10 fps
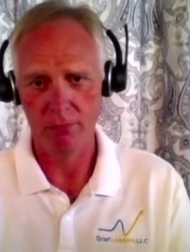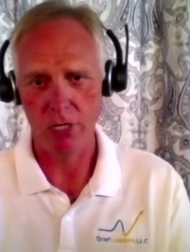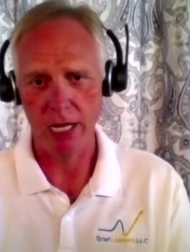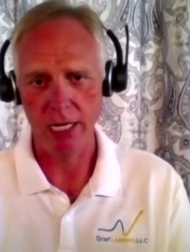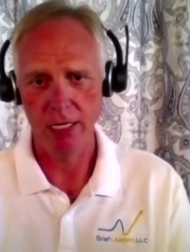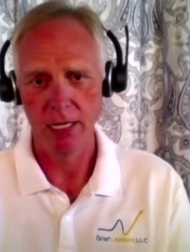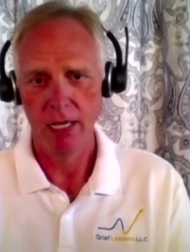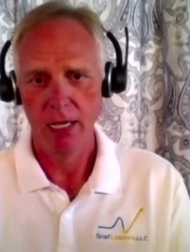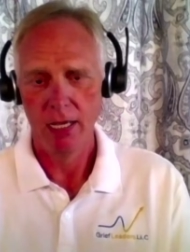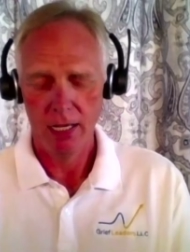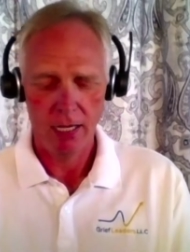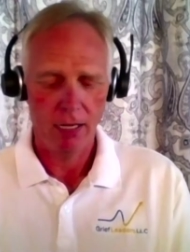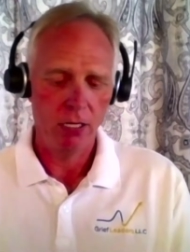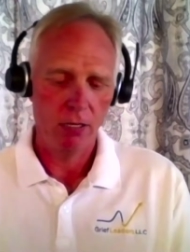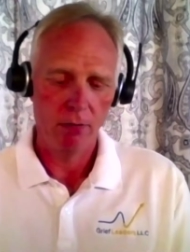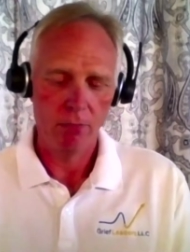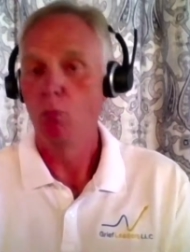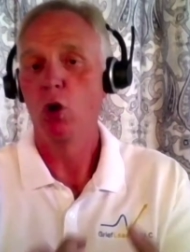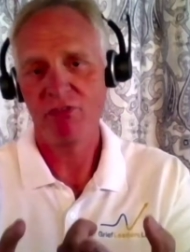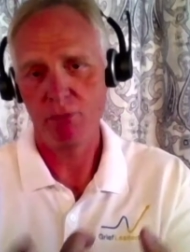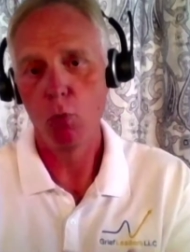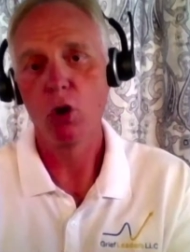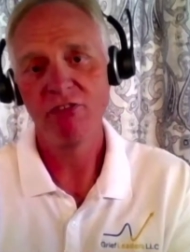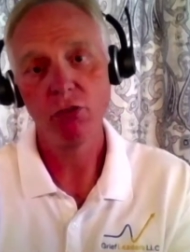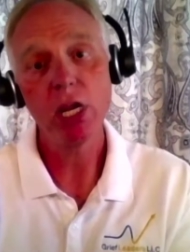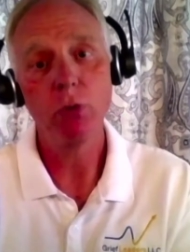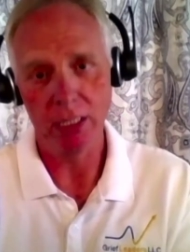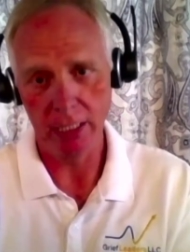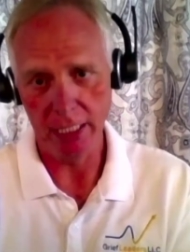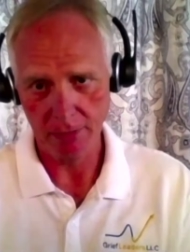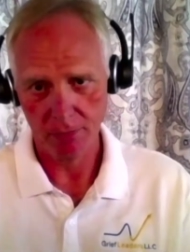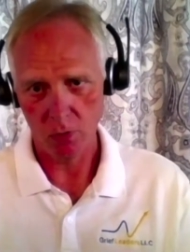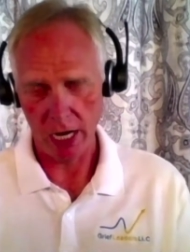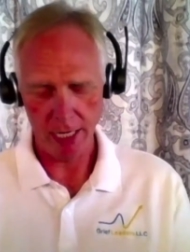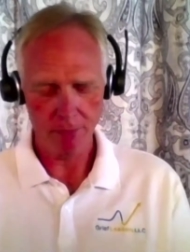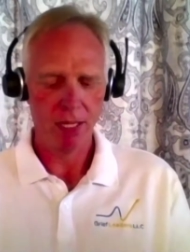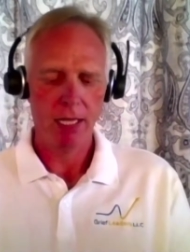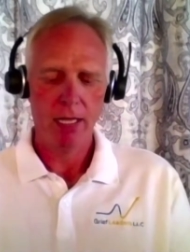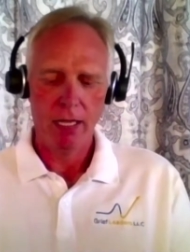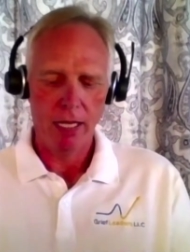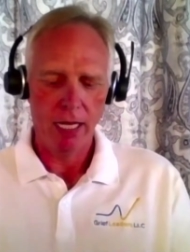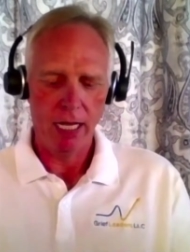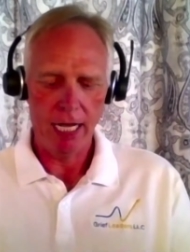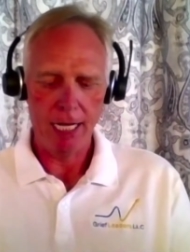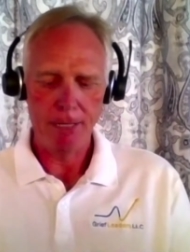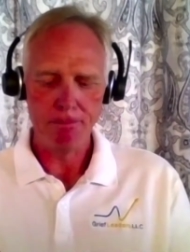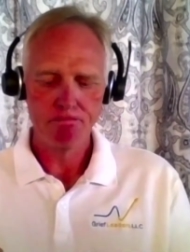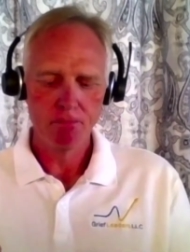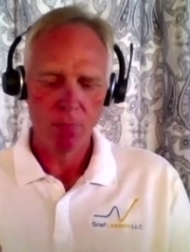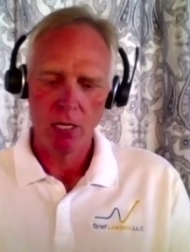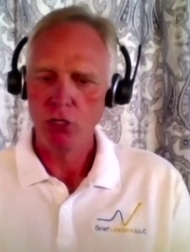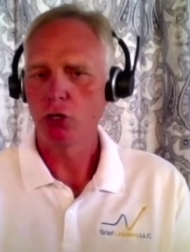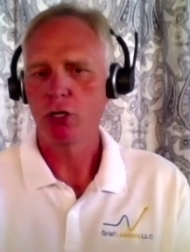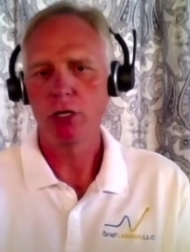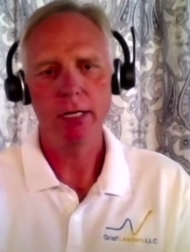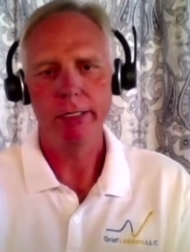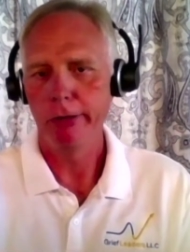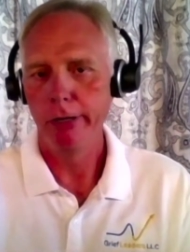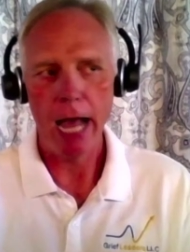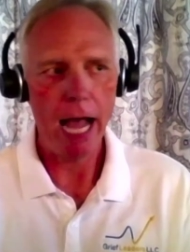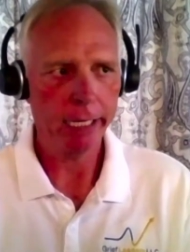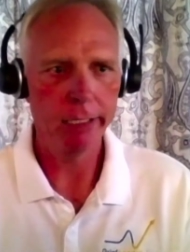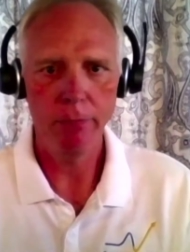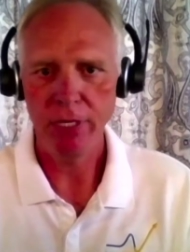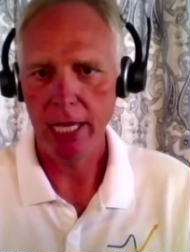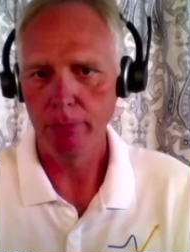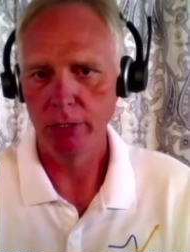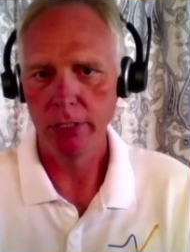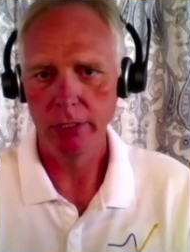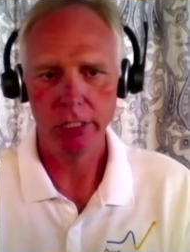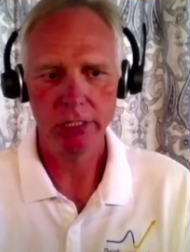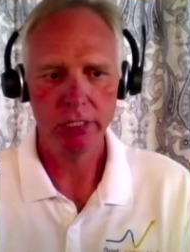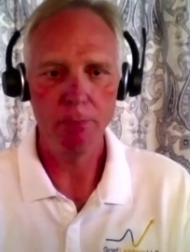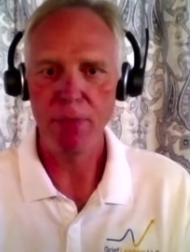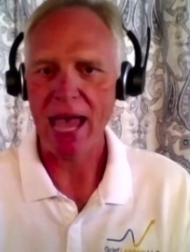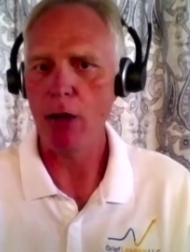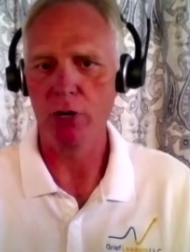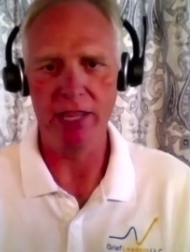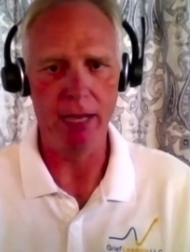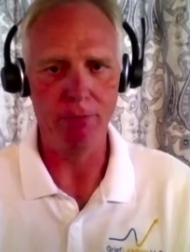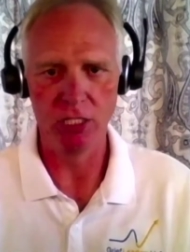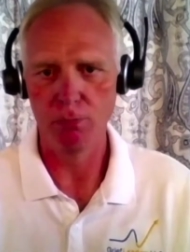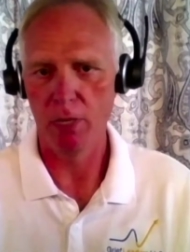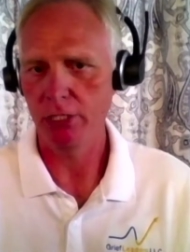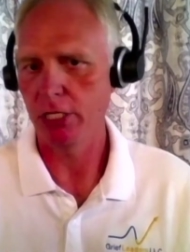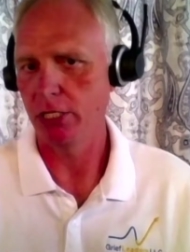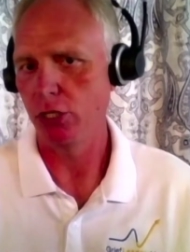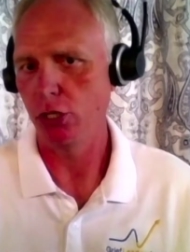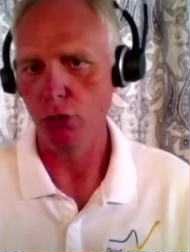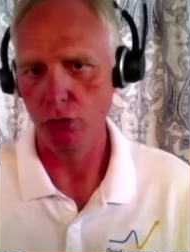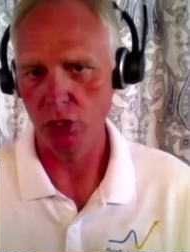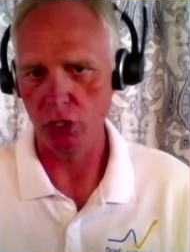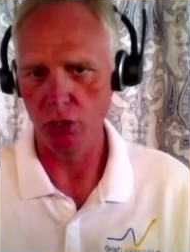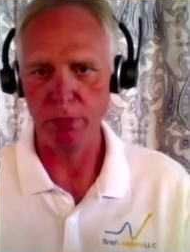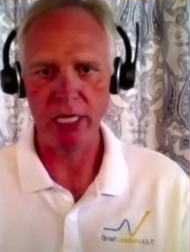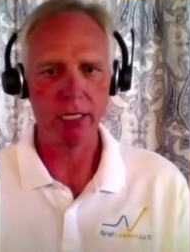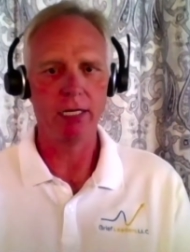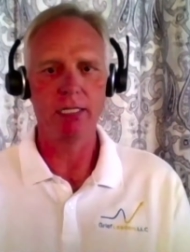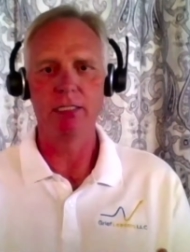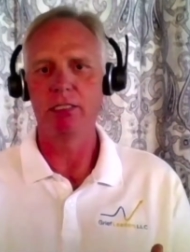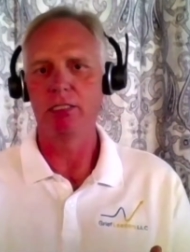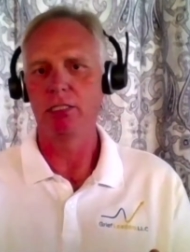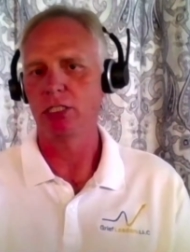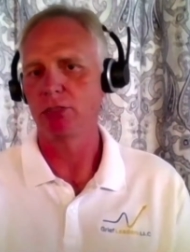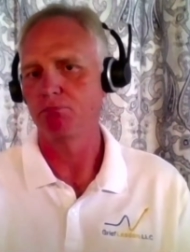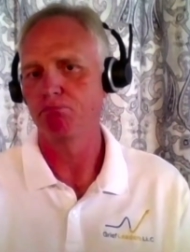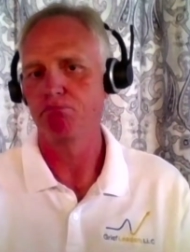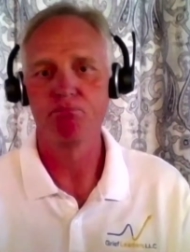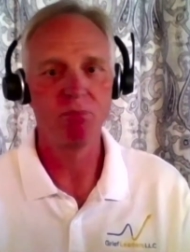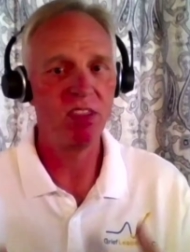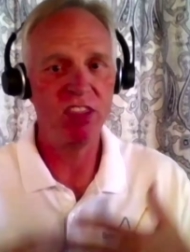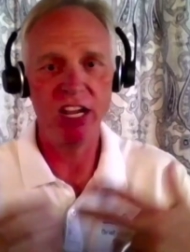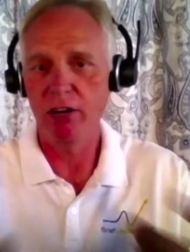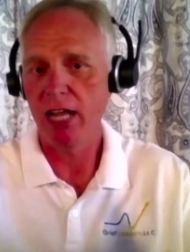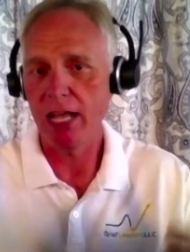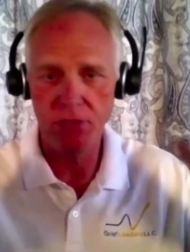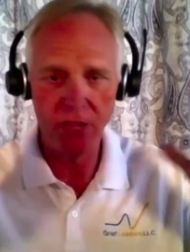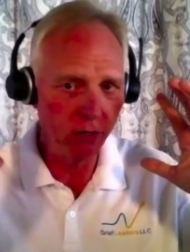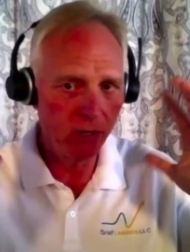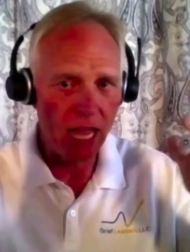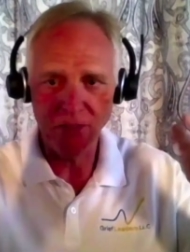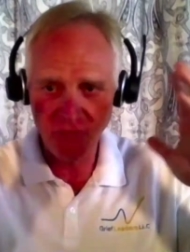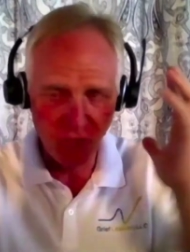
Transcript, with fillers: right? Yeah. More more frequently, right? Um, you're going you're not going to be able to just empower them as much as you used to because they're not they're not